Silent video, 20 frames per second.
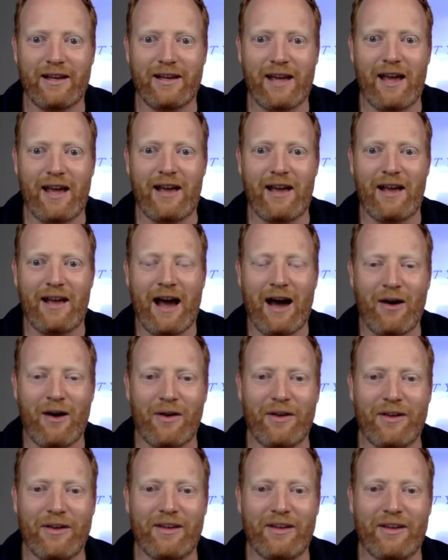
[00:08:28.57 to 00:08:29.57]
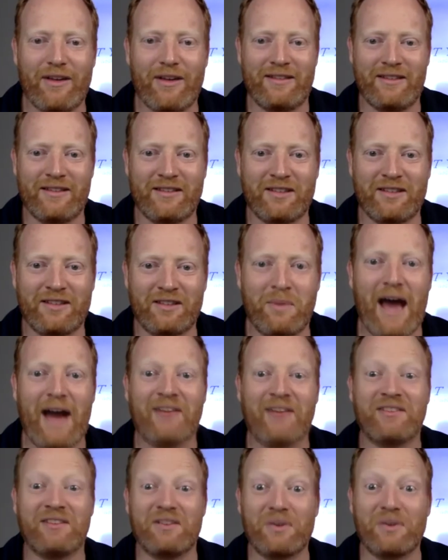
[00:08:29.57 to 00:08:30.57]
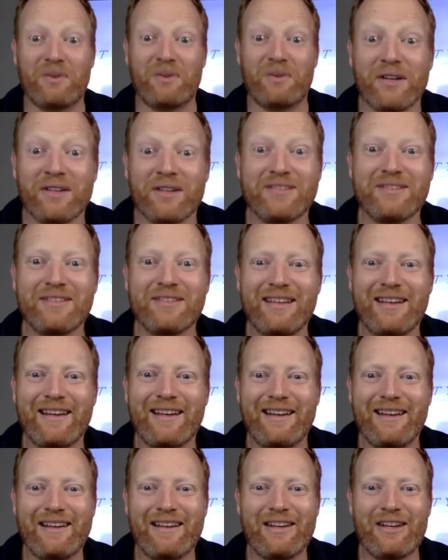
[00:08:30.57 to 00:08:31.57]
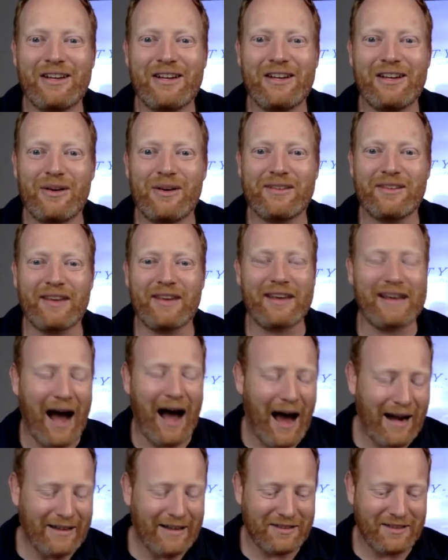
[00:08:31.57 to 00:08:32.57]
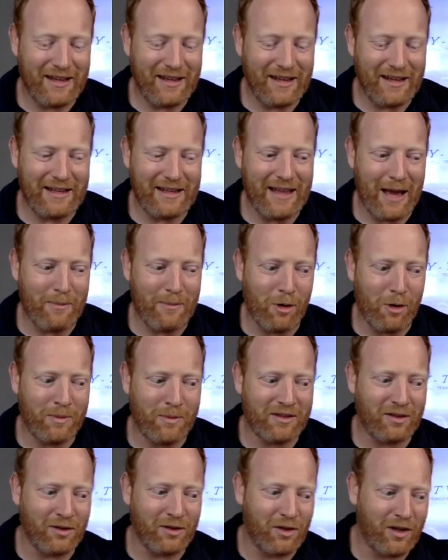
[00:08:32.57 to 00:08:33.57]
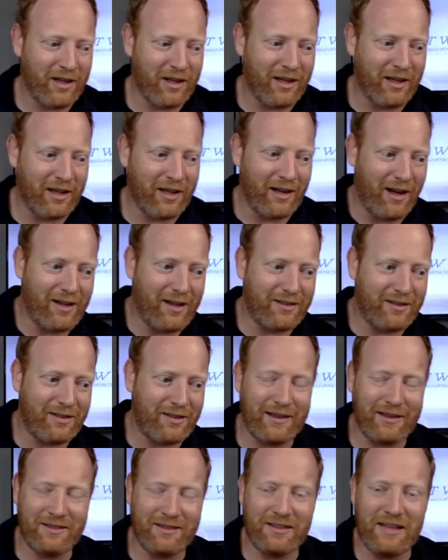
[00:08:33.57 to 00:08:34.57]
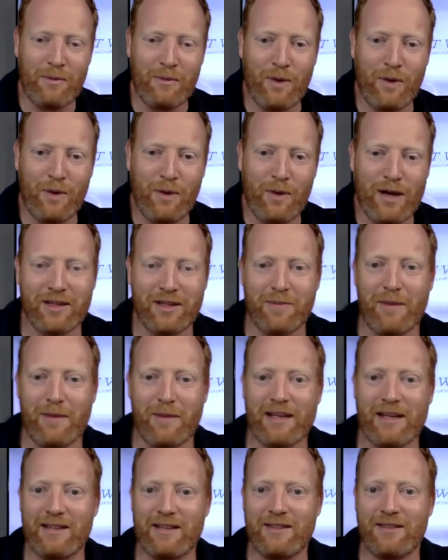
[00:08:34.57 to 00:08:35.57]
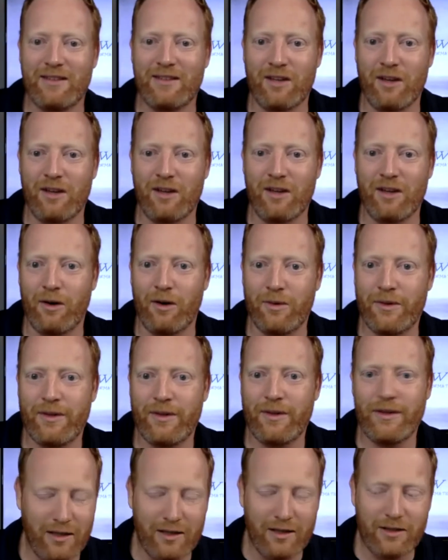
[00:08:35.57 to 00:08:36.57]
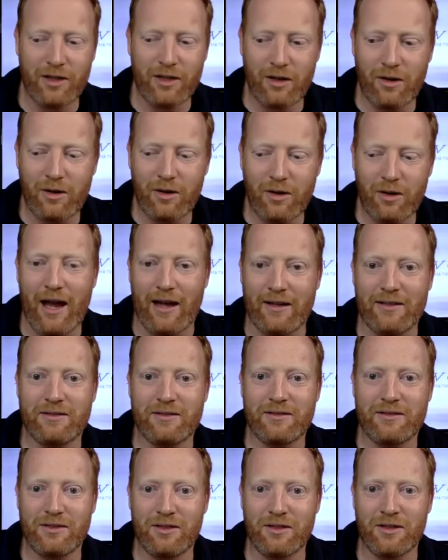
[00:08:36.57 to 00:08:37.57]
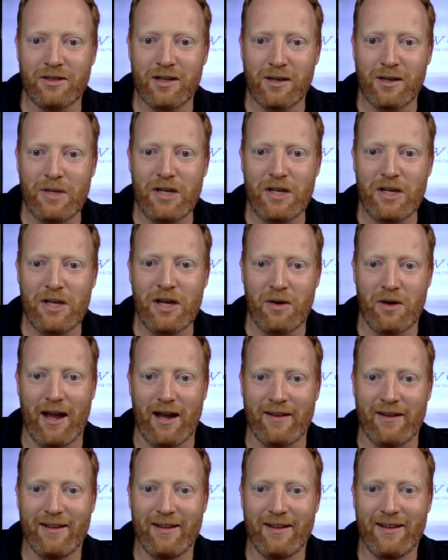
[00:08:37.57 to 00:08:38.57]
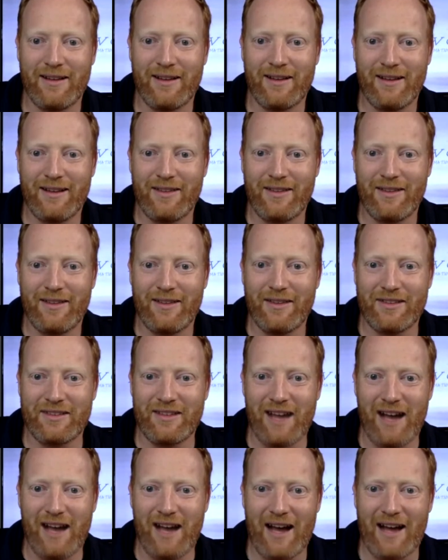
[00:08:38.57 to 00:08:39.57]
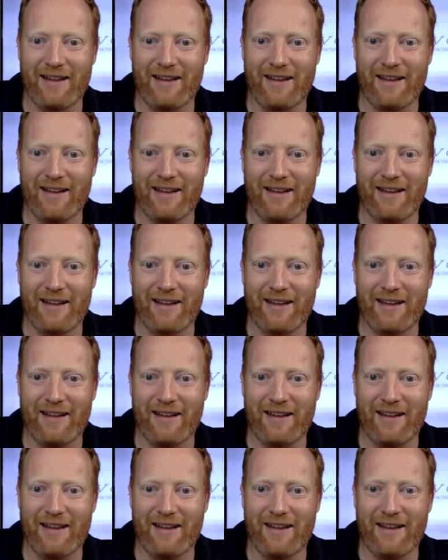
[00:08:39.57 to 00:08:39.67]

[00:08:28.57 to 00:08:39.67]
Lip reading: how is this as bad as it looks?" And it's like God is taking that moment to look at us like the same way I'd look at my kids and go, "You're okay. You're going to be okay. This is not